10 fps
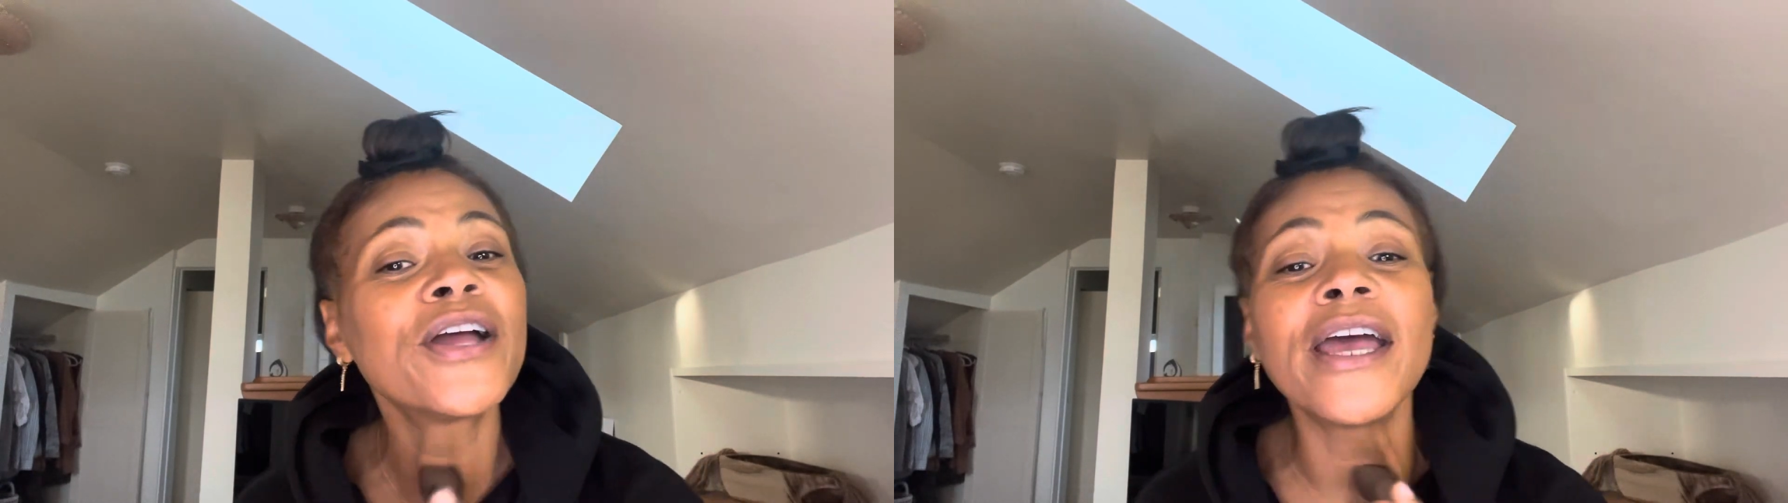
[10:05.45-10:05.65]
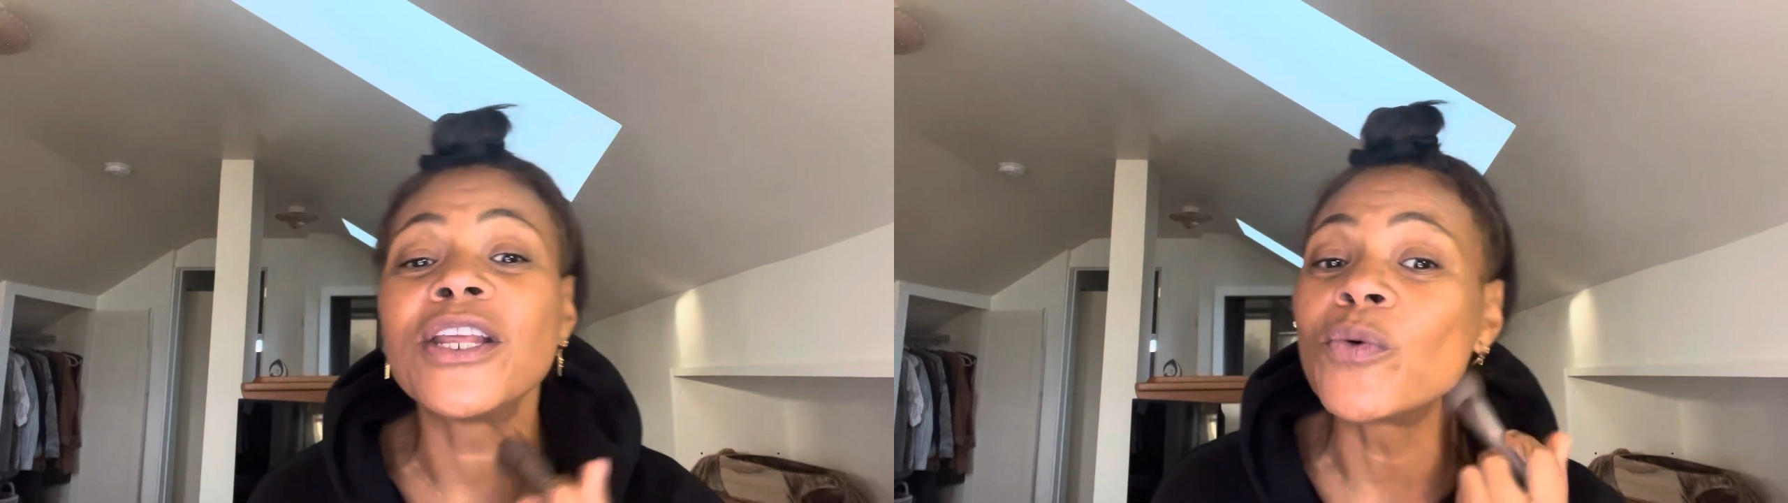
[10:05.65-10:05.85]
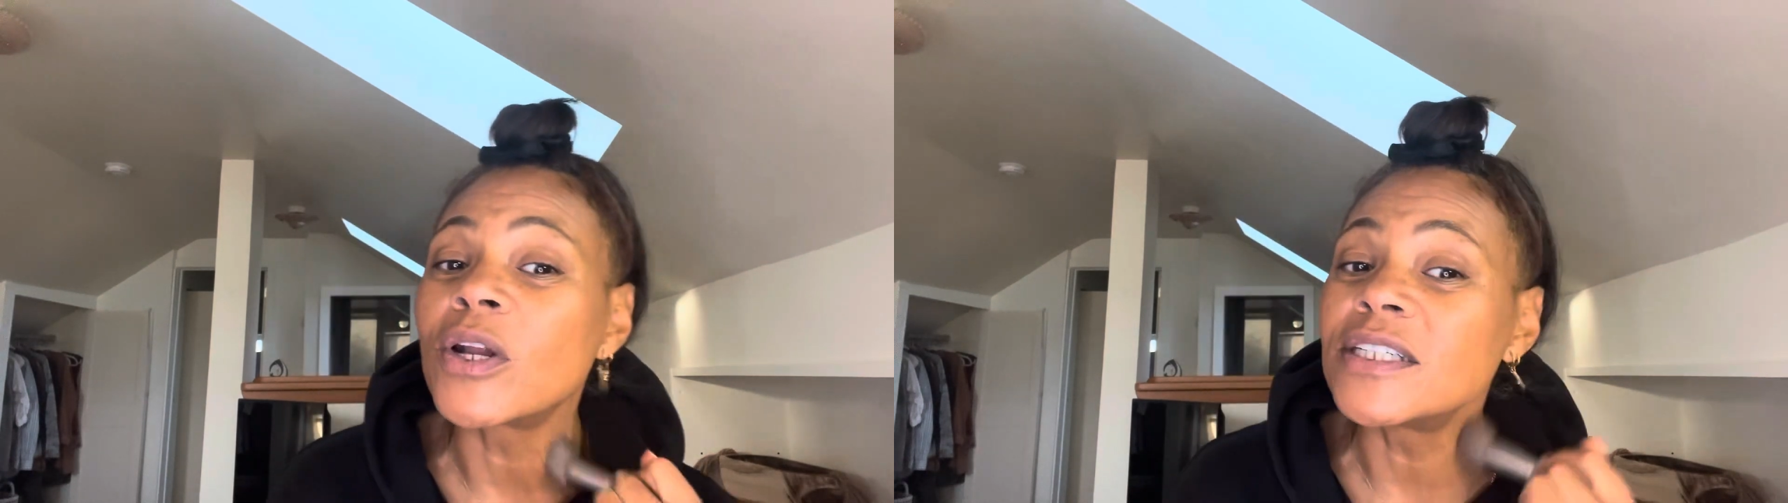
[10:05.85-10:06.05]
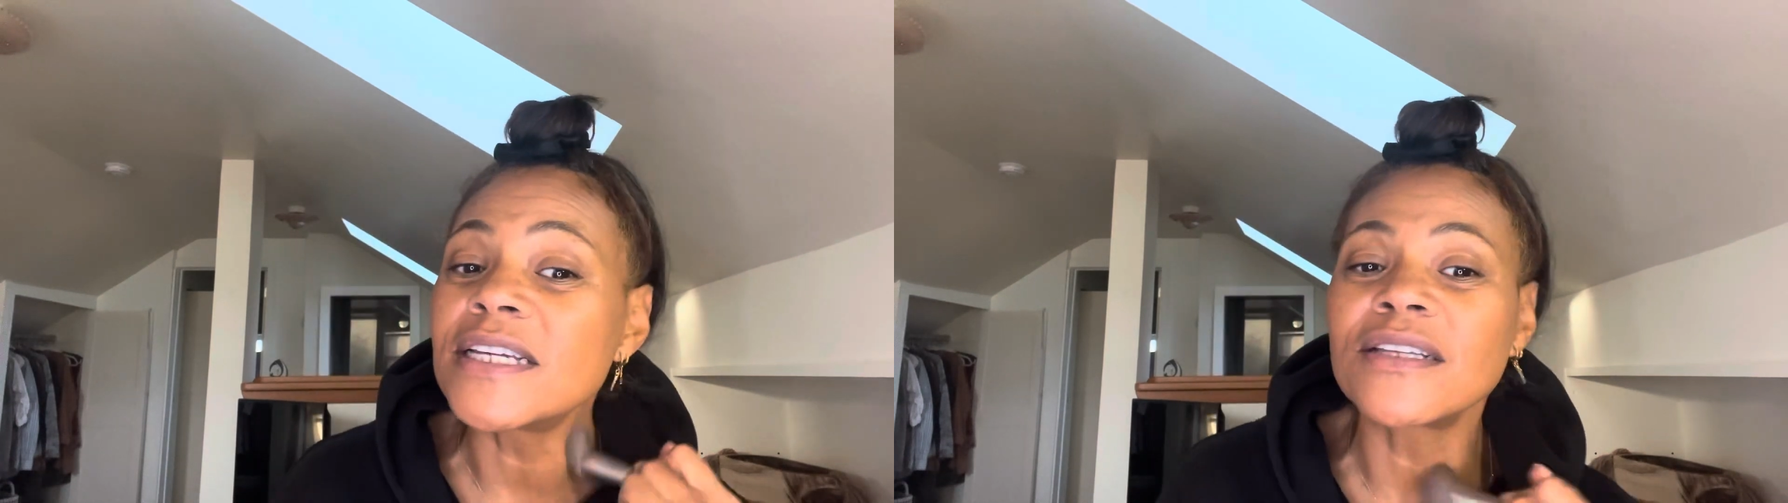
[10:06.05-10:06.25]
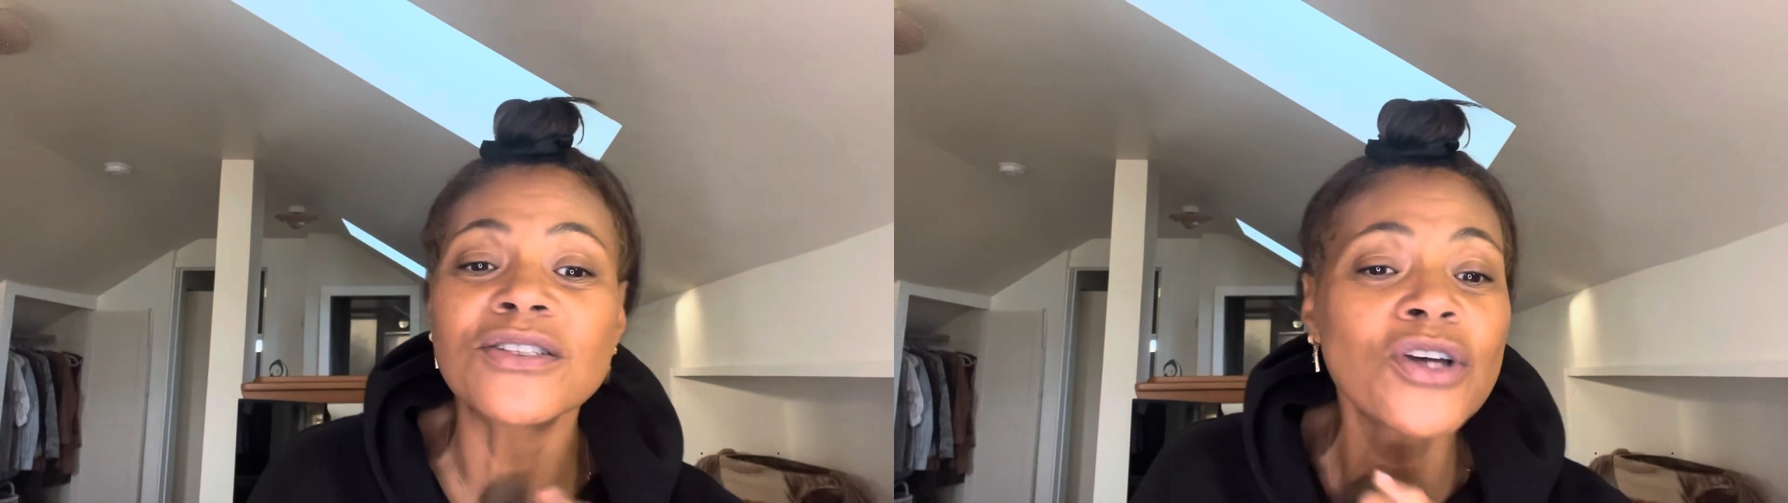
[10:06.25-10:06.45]
Hey, you want to
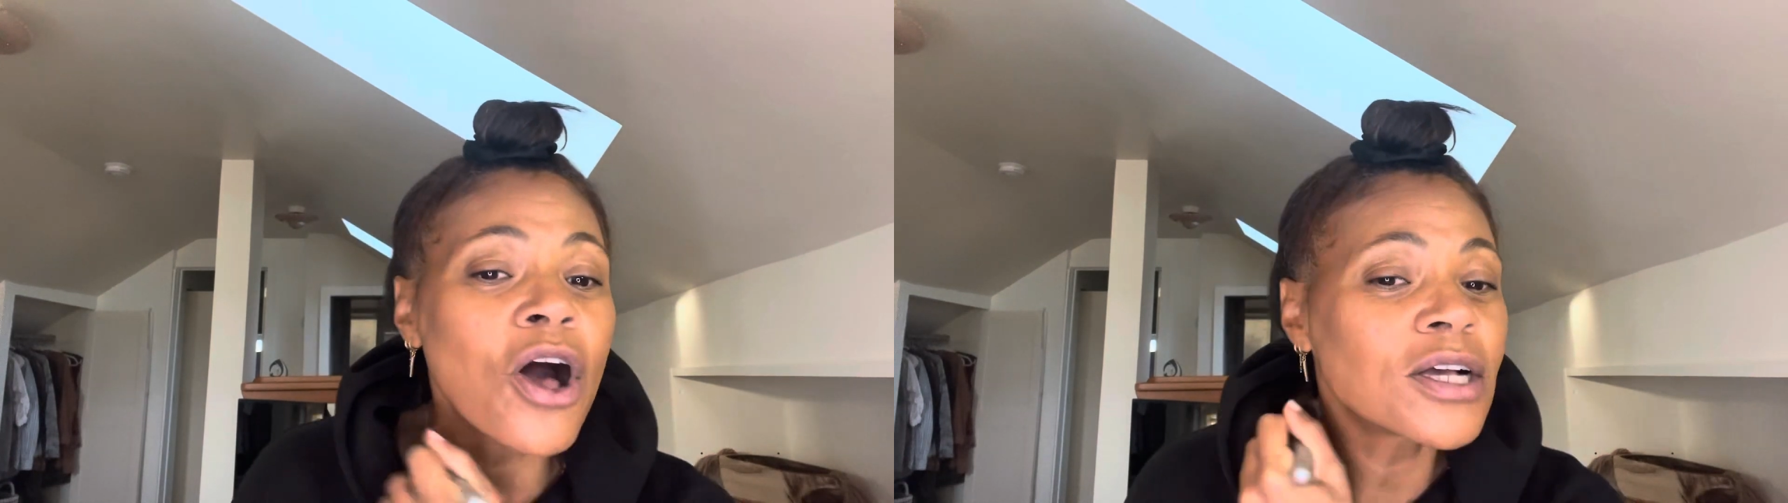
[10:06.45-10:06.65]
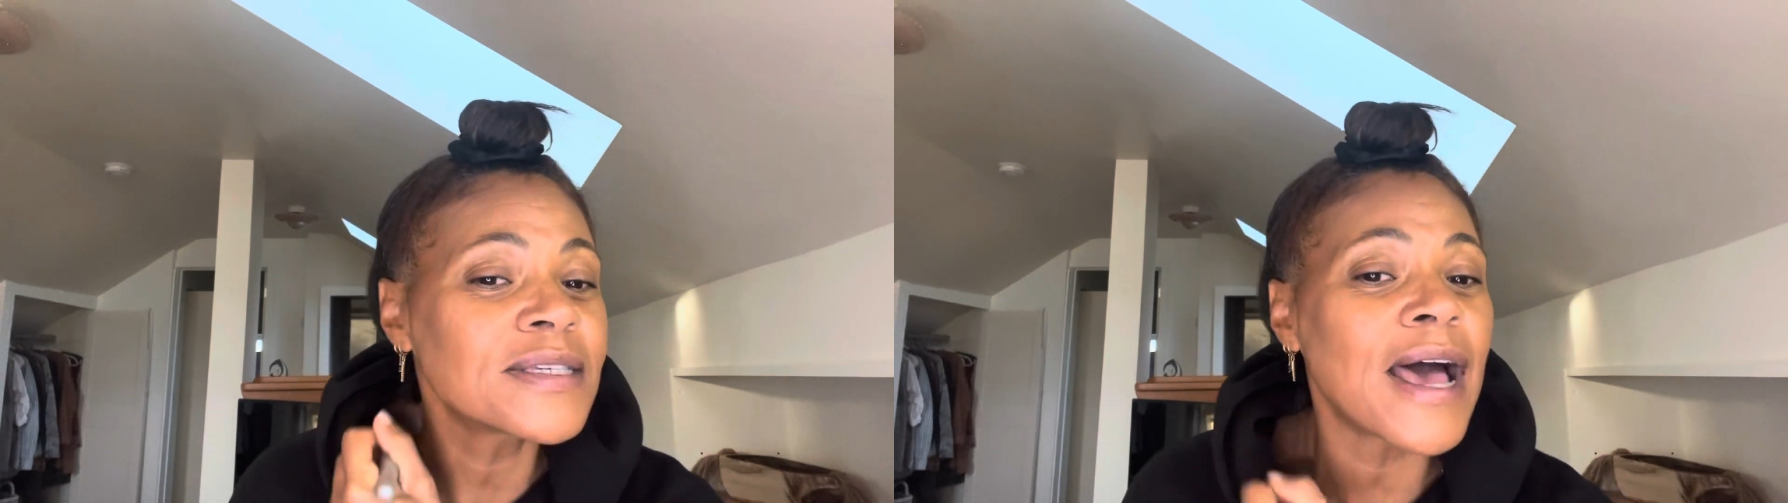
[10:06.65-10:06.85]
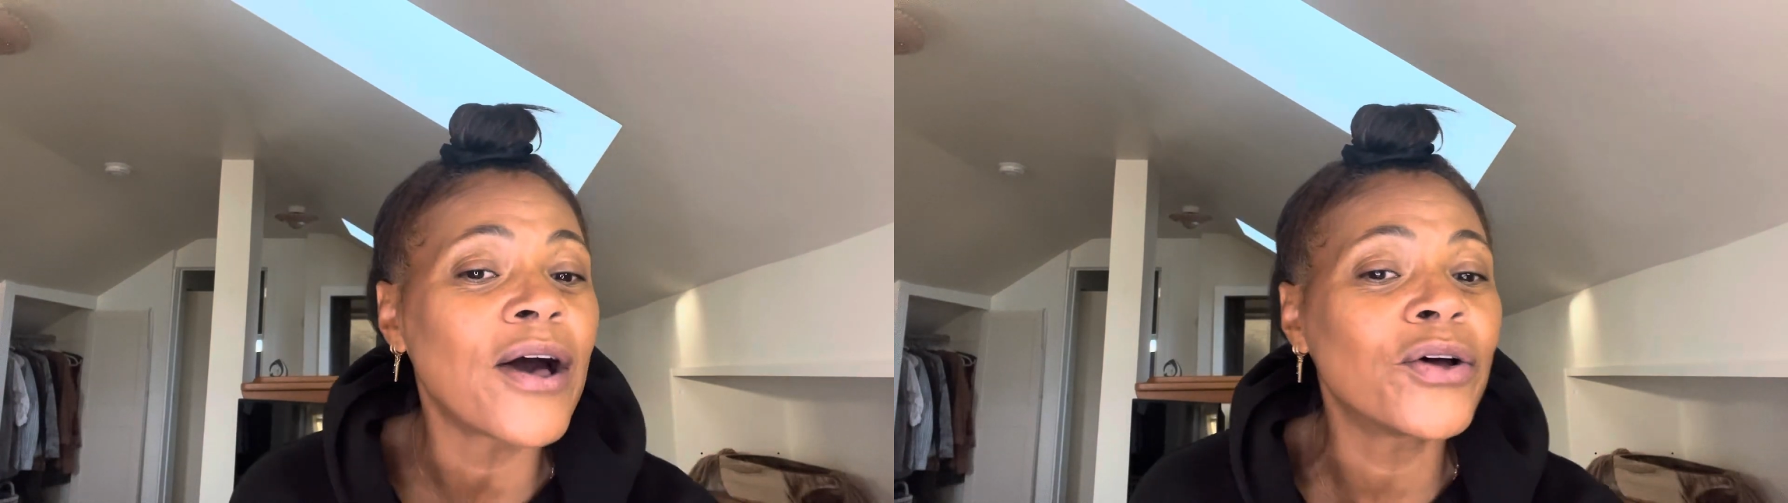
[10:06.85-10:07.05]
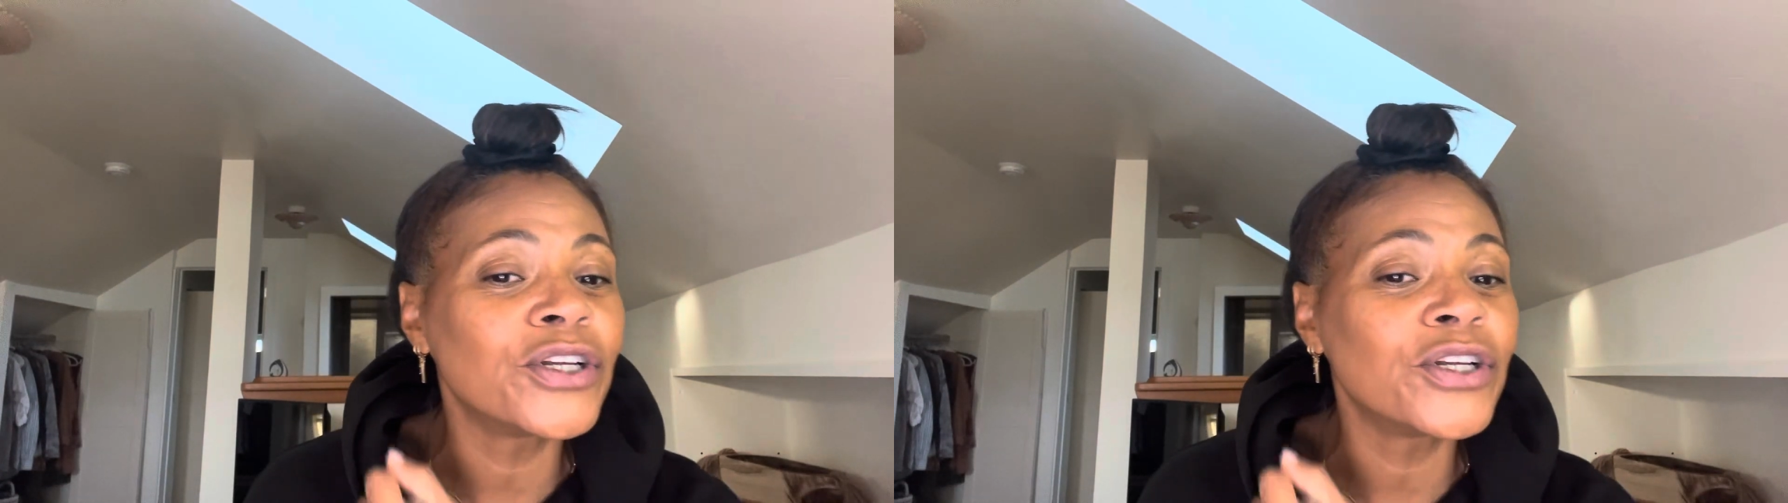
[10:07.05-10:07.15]
take the dogs out?